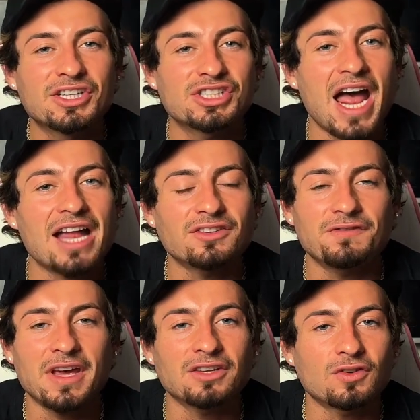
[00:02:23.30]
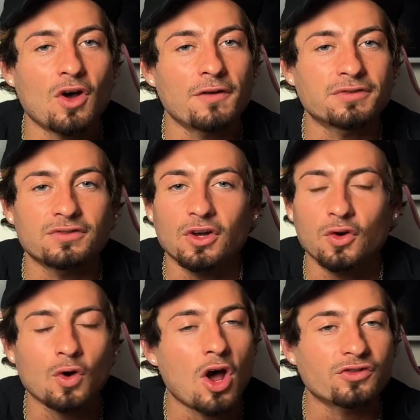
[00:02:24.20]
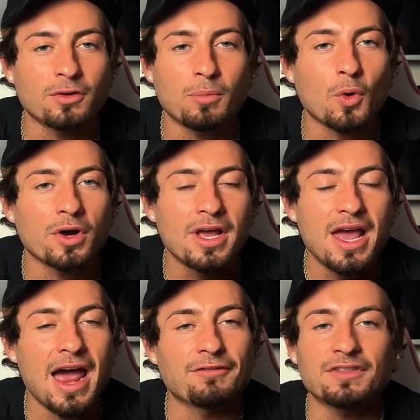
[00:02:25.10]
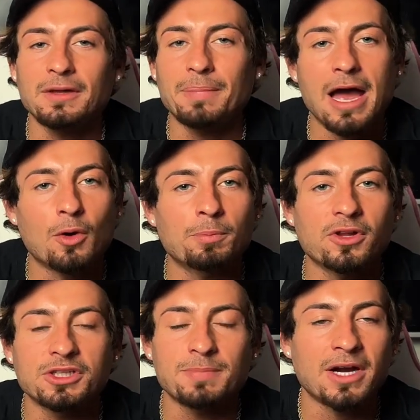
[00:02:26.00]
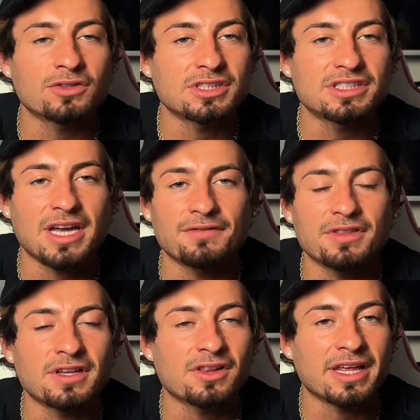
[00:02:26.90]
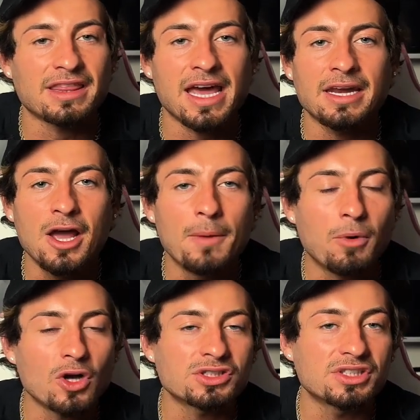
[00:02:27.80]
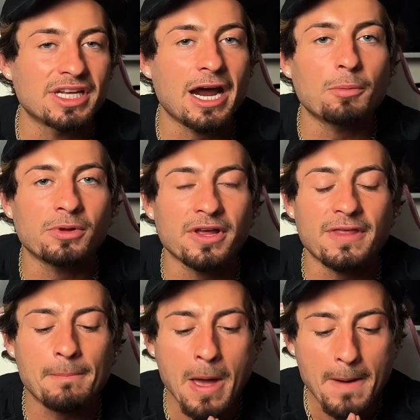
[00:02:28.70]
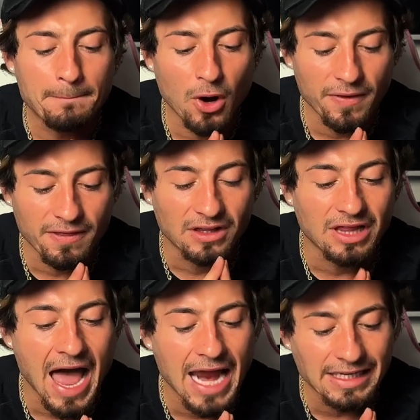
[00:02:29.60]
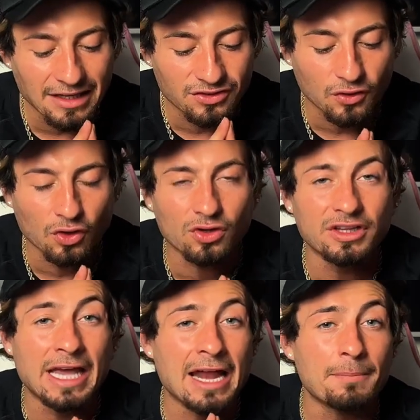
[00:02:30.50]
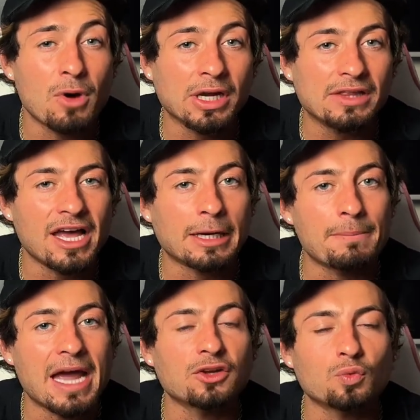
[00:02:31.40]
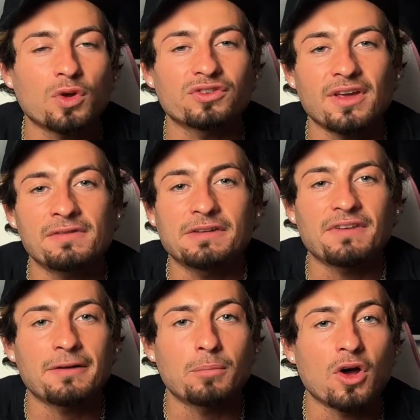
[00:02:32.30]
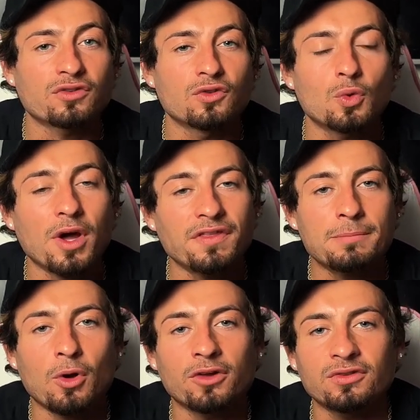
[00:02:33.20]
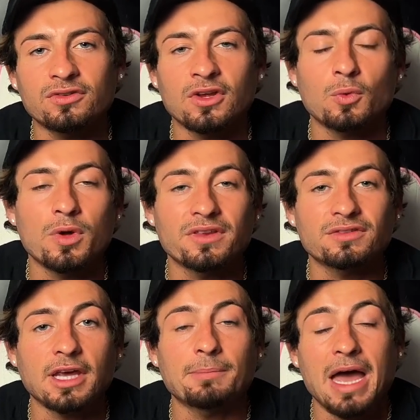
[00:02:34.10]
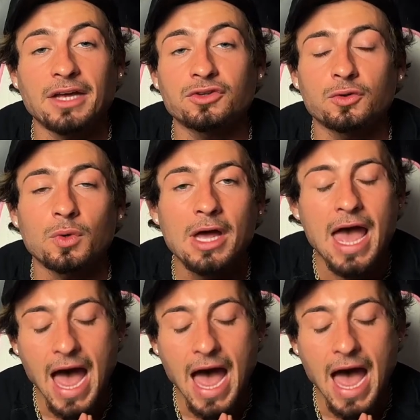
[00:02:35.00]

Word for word: shots, face-offs across the board, everything, power plays, penalties, everything like that. Boston did outplay them. But the line is currently on a money line of -175 Boston. Do I think Boston is going to win this game? I do.